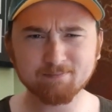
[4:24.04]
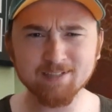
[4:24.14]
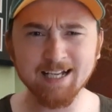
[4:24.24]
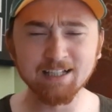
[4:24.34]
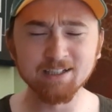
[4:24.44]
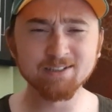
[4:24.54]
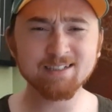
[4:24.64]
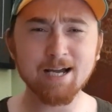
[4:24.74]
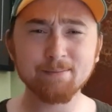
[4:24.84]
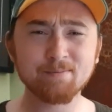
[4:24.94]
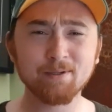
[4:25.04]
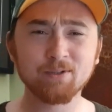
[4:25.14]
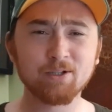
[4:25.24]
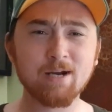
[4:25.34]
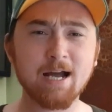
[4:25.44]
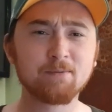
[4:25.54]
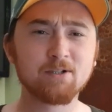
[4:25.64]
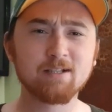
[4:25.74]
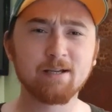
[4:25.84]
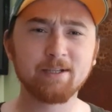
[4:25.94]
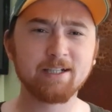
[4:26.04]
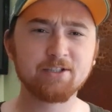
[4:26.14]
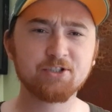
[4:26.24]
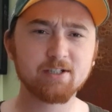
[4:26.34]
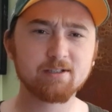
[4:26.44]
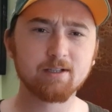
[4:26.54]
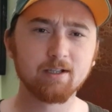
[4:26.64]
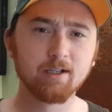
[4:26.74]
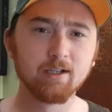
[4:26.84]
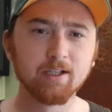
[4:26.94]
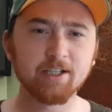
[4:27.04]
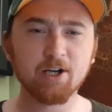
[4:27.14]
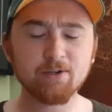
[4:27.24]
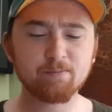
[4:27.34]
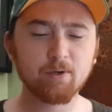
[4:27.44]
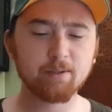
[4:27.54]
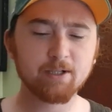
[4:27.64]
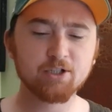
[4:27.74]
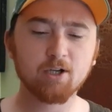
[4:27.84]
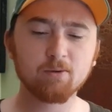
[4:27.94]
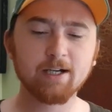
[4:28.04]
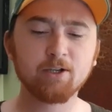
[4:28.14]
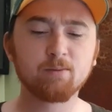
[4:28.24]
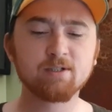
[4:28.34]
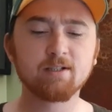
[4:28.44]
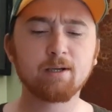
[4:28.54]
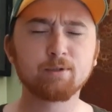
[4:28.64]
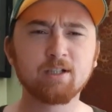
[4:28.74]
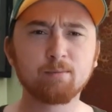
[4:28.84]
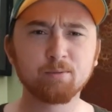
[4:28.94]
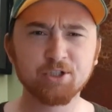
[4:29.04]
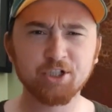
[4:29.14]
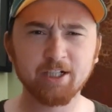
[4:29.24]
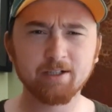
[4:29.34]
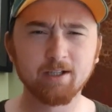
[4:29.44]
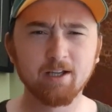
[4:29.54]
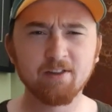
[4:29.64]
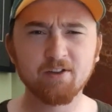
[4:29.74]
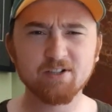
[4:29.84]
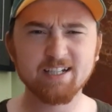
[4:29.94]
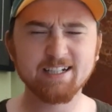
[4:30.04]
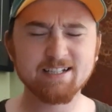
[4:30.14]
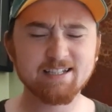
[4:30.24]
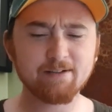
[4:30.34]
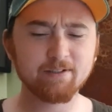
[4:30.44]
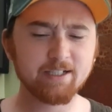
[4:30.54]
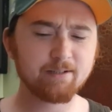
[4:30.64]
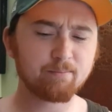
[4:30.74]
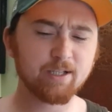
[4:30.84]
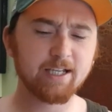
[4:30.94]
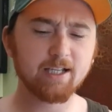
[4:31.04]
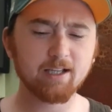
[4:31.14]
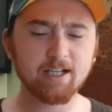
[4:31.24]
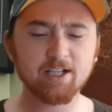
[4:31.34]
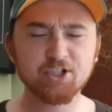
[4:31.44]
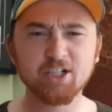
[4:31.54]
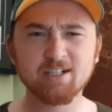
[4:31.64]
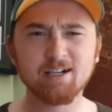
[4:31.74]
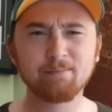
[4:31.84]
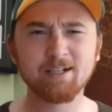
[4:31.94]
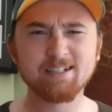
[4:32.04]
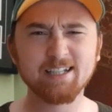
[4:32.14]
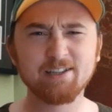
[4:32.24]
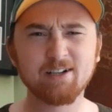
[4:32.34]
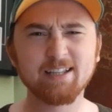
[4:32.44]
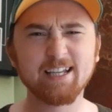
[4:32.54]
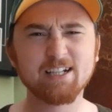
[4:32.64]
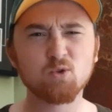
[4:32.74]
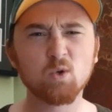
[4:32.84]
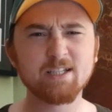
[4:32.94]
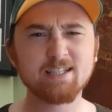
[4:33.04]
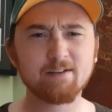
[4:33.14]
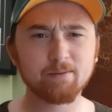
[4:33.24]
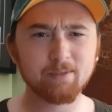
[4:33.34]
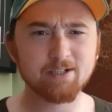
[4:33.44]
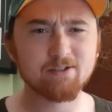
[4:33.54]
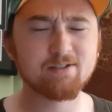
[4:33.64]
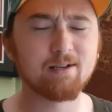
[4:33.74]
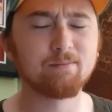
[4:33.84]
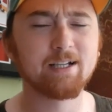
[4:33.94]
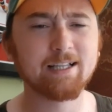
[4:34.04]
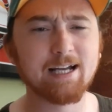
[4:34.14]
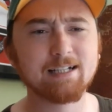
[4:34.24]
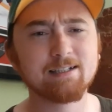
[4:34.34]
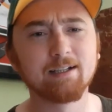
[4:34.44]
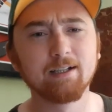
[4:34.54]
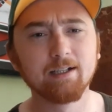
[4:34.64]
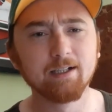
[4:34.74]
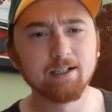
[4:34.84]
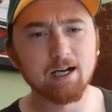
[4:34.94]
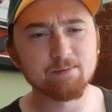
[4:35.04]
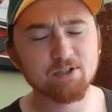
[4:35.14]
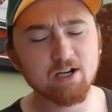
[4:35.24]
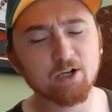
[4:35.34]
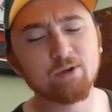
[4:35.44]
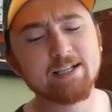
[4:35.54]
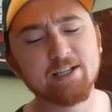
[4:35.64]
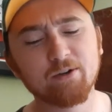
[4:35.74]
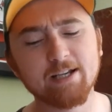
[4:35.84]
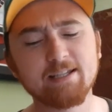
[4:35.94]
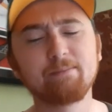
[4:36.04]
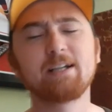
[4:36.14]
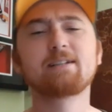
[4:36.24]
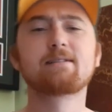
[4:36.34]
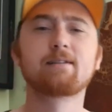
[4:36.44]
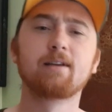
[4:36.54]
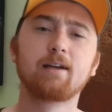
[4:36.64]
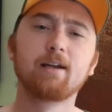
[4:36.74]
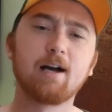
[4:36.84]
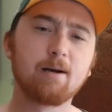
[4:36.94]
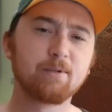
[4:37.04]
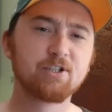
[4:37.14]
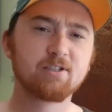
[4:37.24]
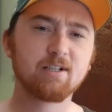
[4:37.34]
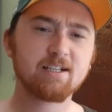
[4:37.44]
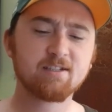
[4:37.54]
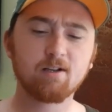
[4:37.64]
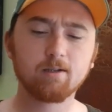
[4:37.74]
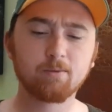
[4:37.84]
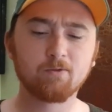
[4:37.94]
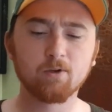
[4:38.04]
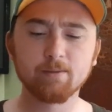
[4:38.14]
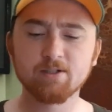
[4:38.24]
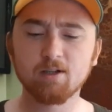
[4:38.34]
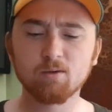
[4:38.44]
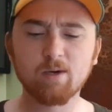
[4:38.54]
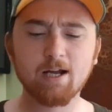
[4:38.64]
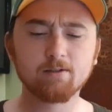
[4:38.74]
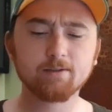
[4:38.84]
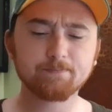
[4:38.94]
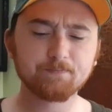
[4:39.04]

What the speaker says: how little time he's been with the Raptors. I mean, he's just, he's pretty much already almost a double-double machine. 13 and 7. He didn't play like a shit ton of minutes either. I think he had 27 minutes or something like that. So not crazy minutes, but just a nice solid performance all around.